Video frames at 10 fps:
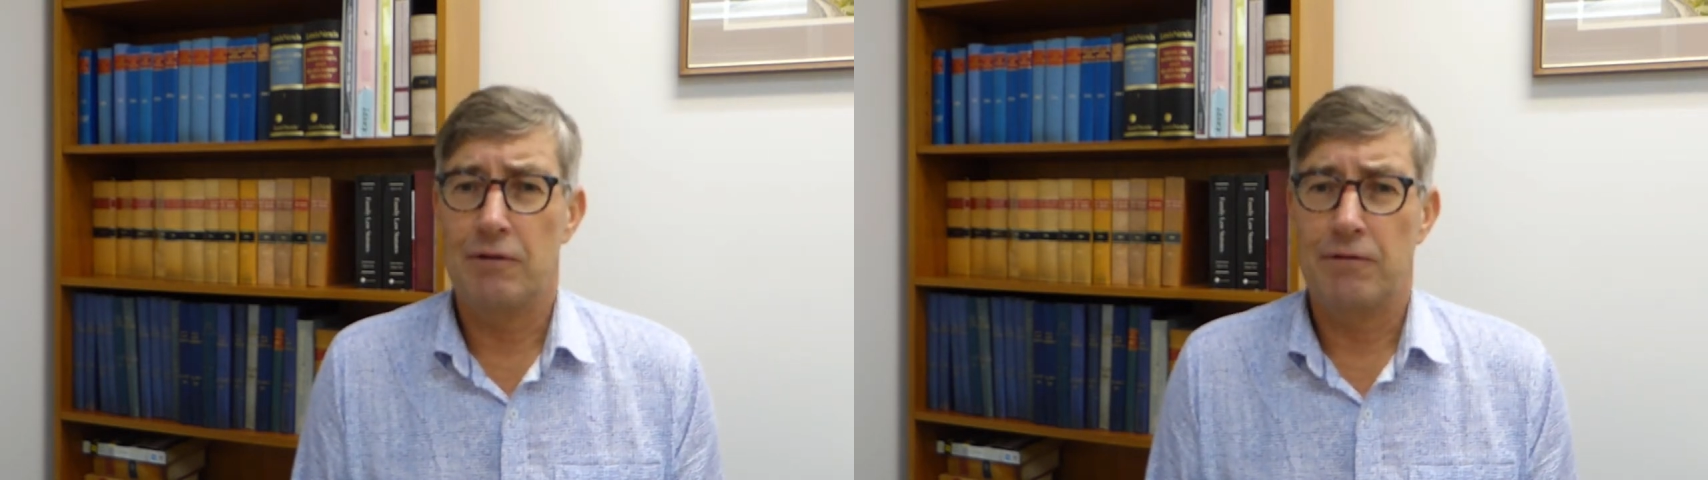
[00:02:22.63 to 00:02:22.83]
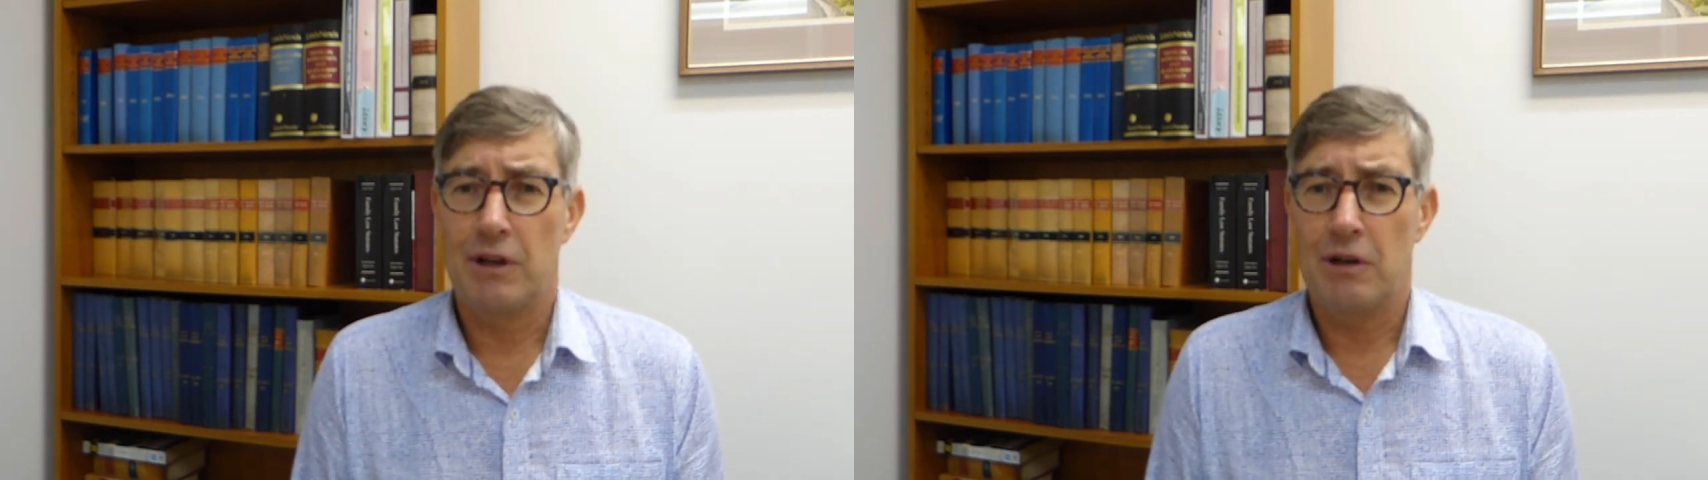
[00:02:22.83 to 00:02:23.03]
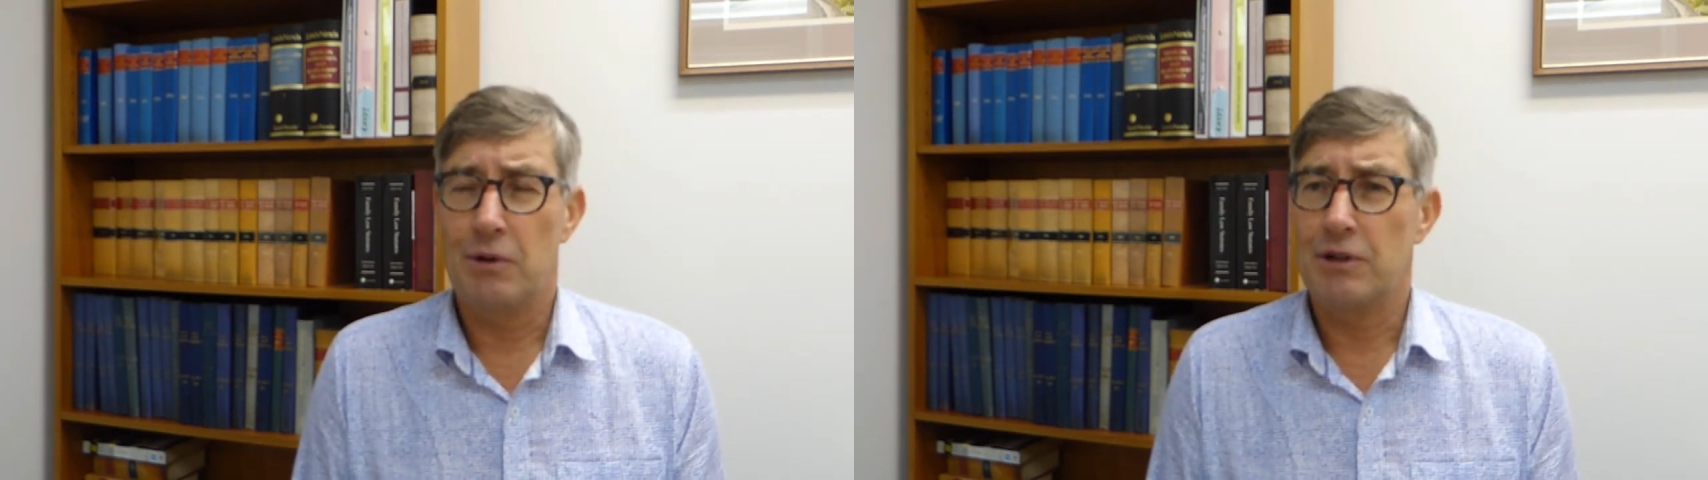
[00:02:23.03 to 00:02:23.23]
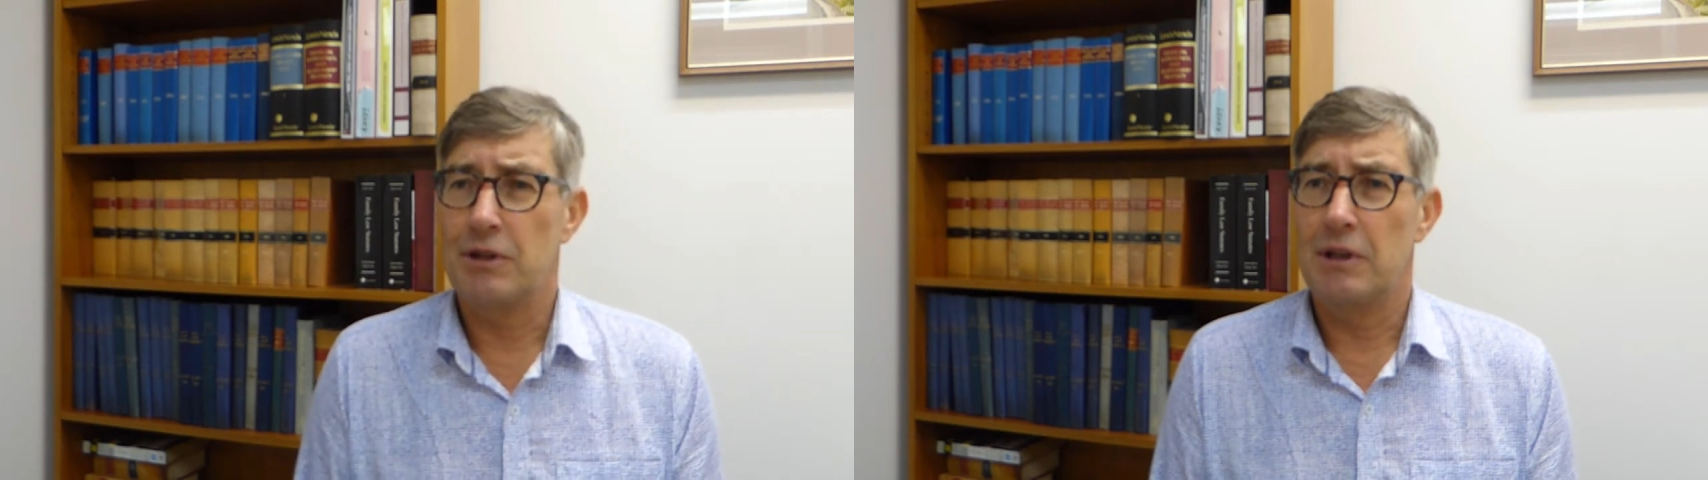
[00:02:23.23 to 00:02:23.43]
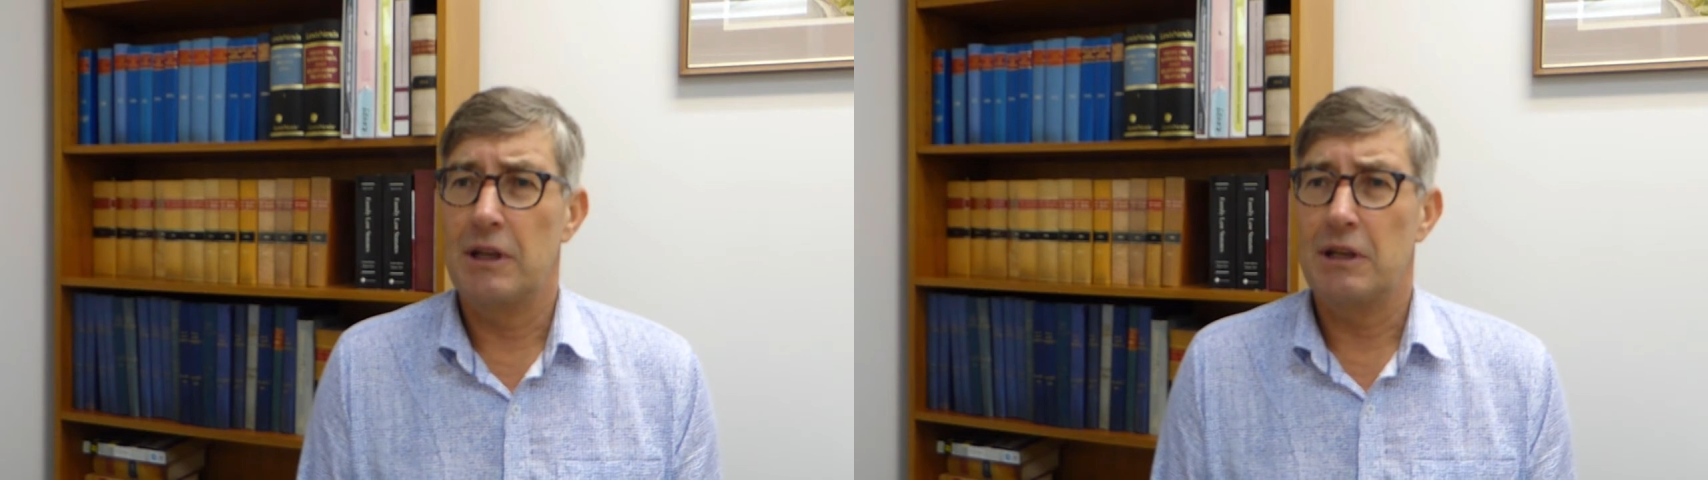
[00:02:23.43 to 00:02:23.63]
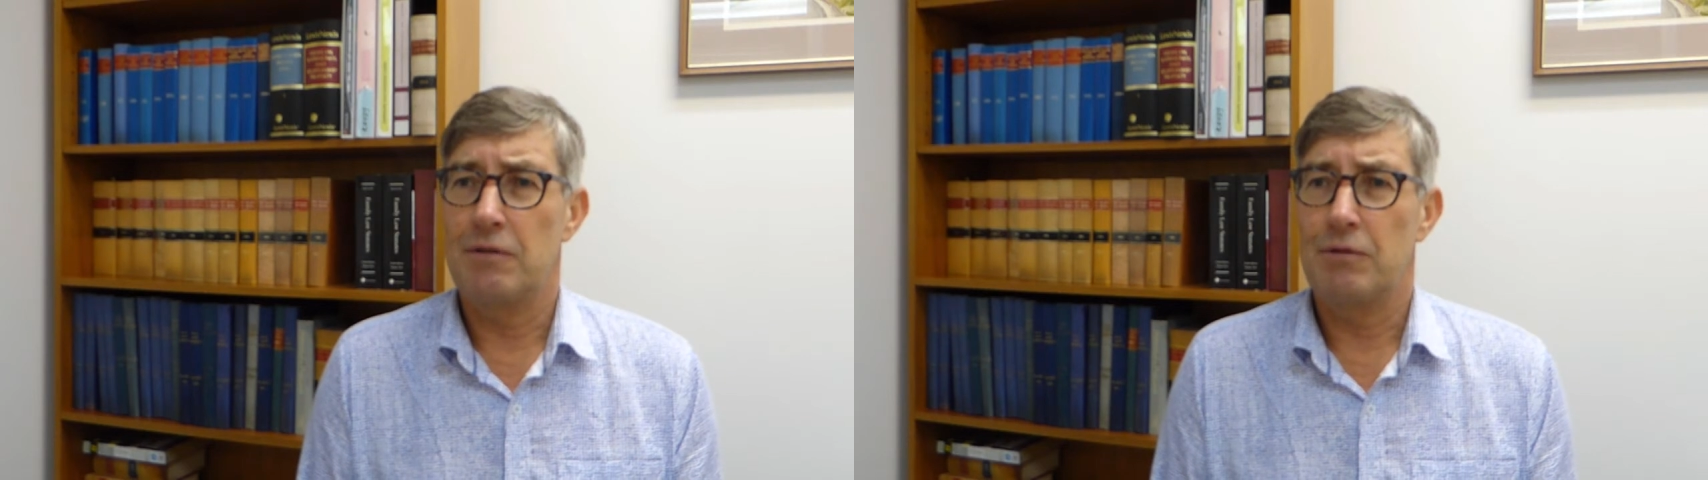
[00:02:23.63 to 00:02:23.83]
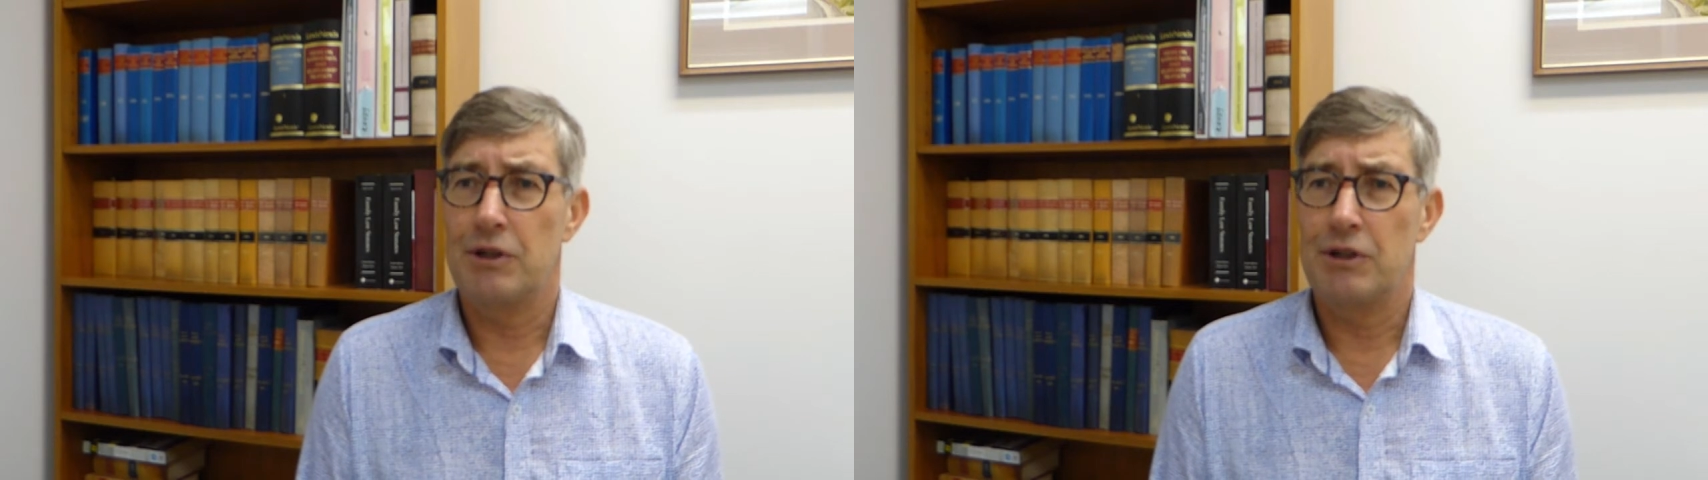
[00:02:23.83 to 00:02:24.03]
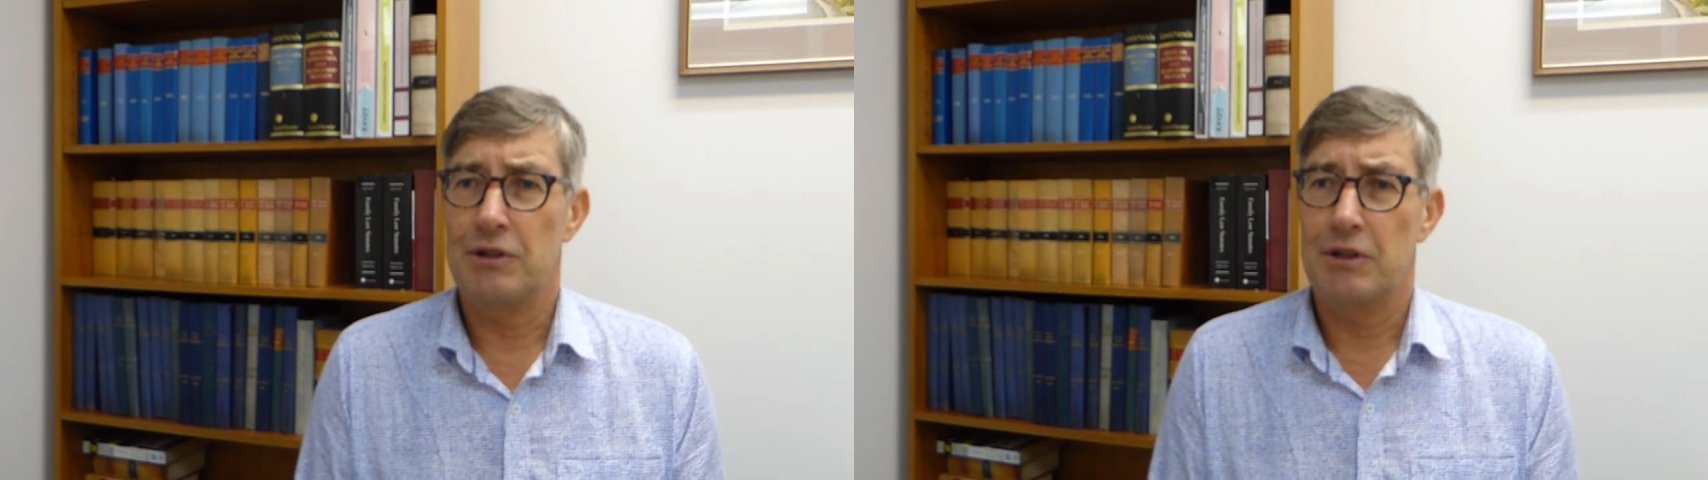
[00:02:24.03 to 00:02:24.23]
to follow what's in the letter of
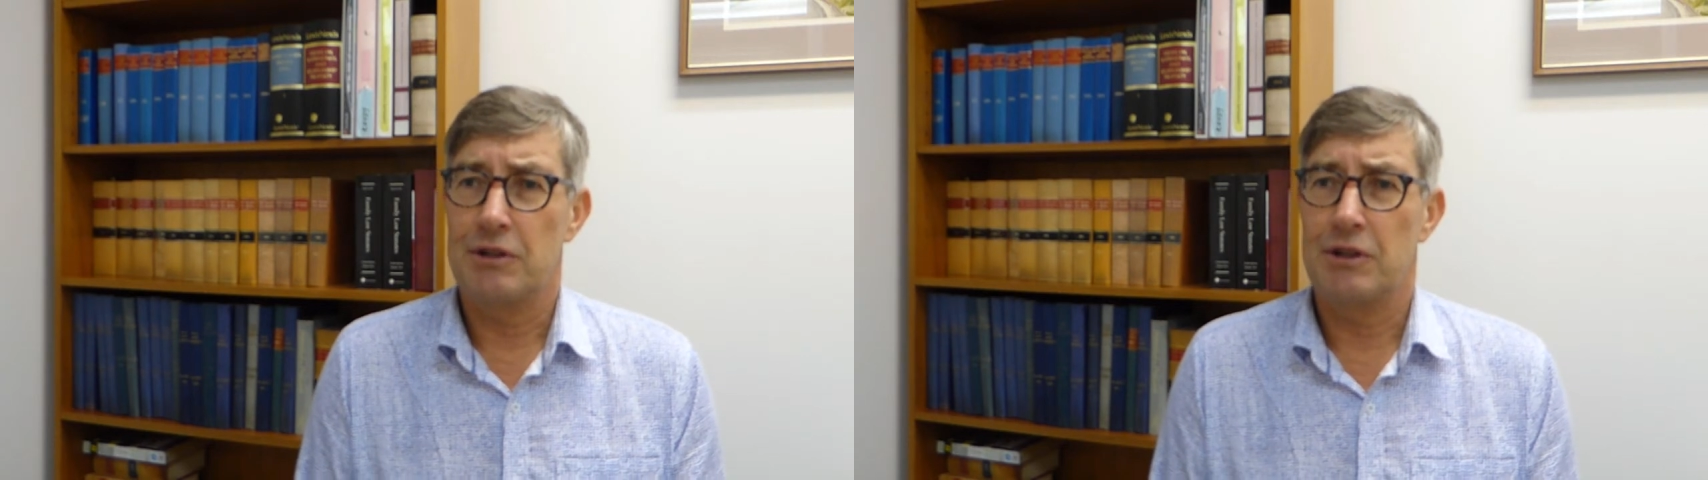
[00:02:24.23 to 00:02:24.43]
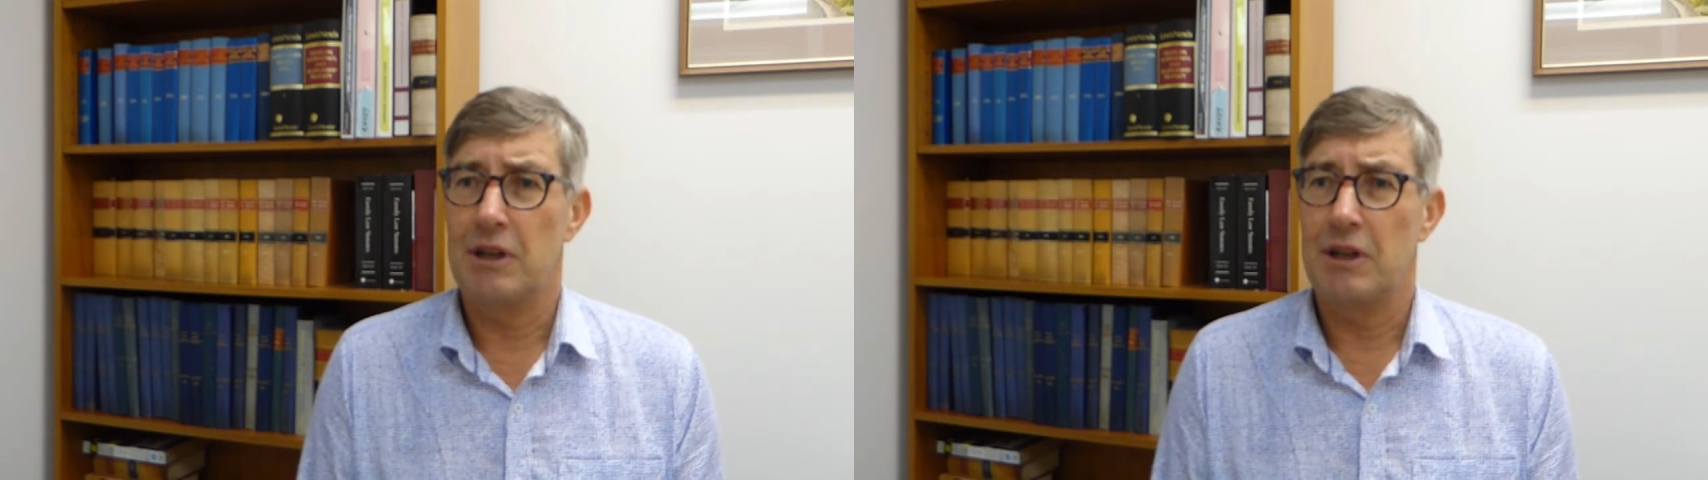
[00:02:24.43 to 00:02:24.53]
wishes, it's,